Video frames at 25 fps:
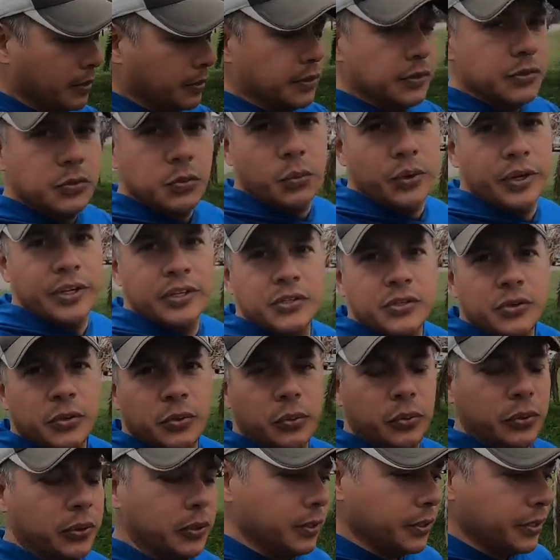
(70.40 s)
These winds are
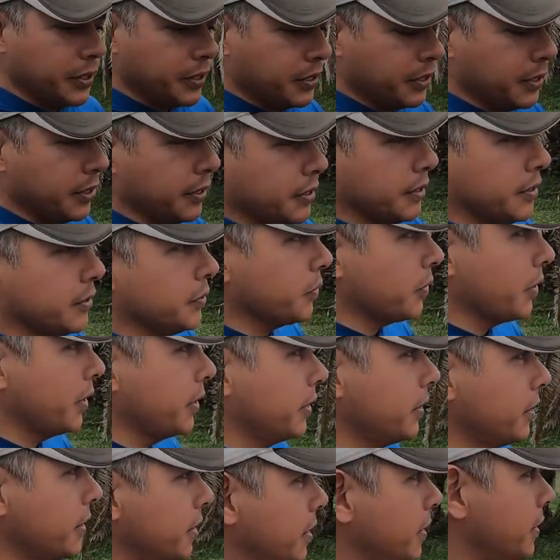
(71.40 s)
really kicking
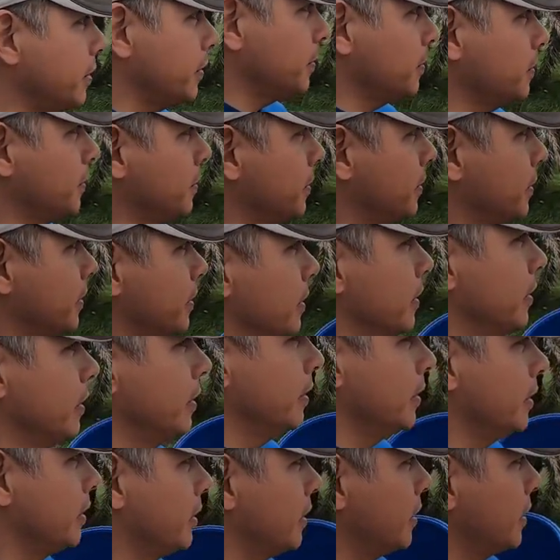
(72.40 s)
right now.
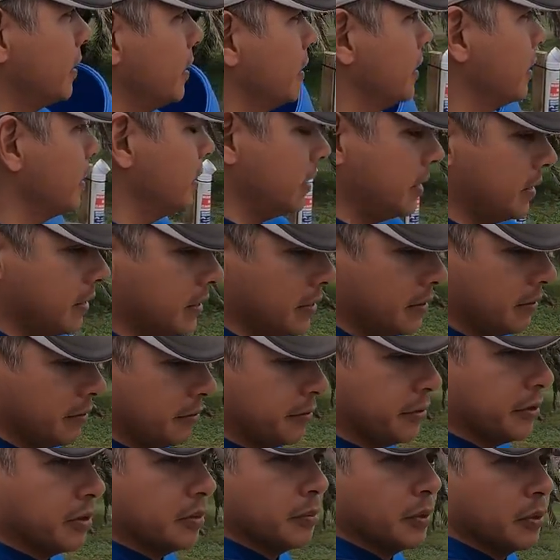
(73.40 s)
Uh,
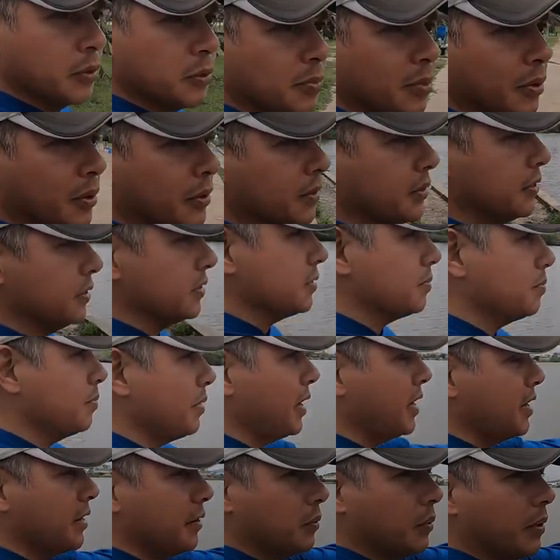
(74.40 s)
for the most part, this
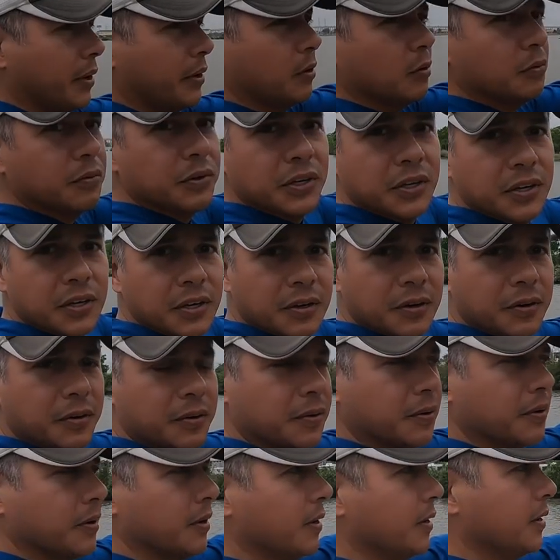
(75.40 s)
bank right over
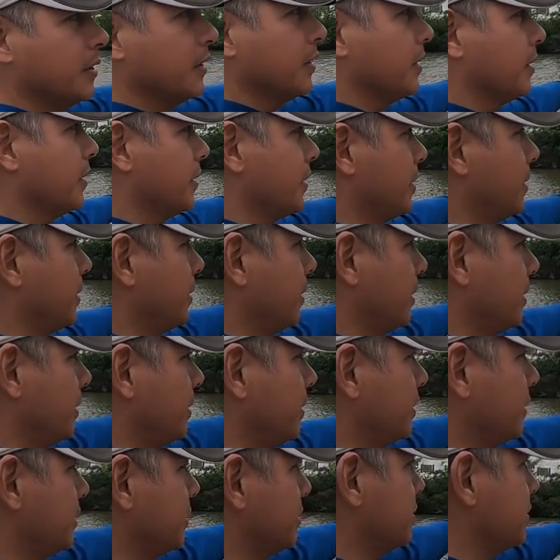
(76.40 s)
here
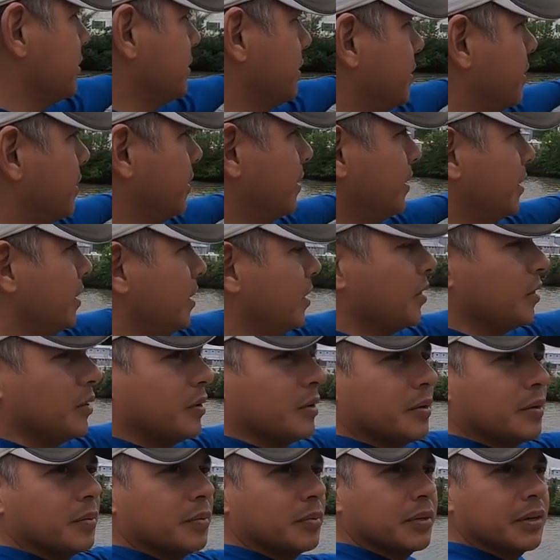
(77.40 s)
is
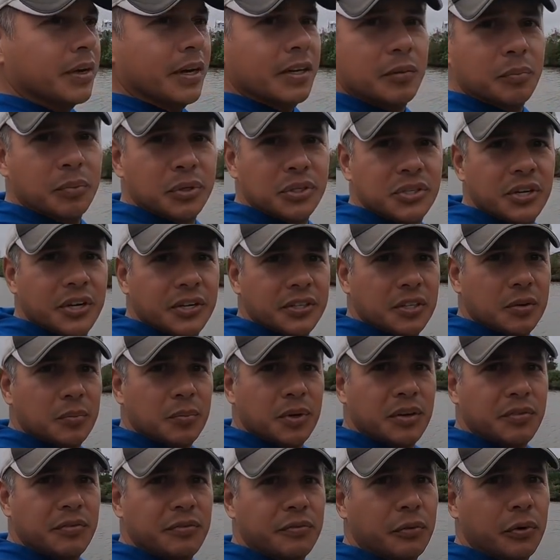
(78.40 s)
kind of protecting
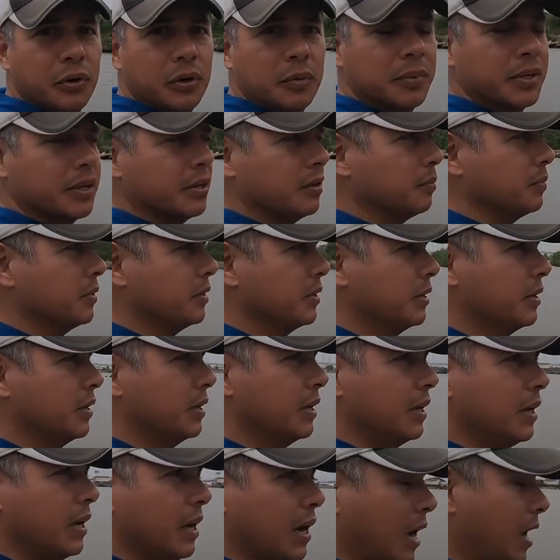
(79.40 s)
me from them.
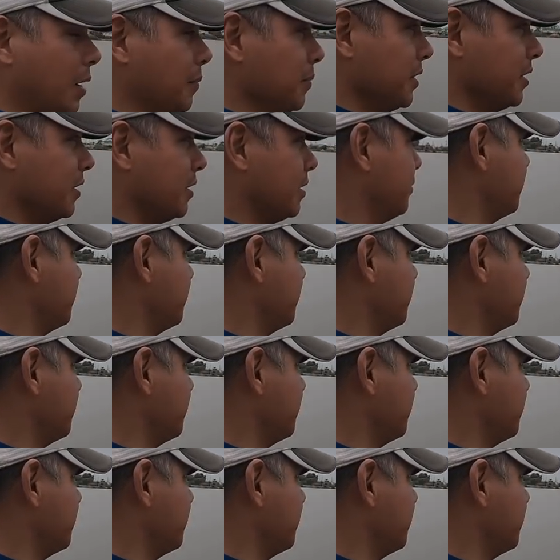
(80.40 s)
I'm gonna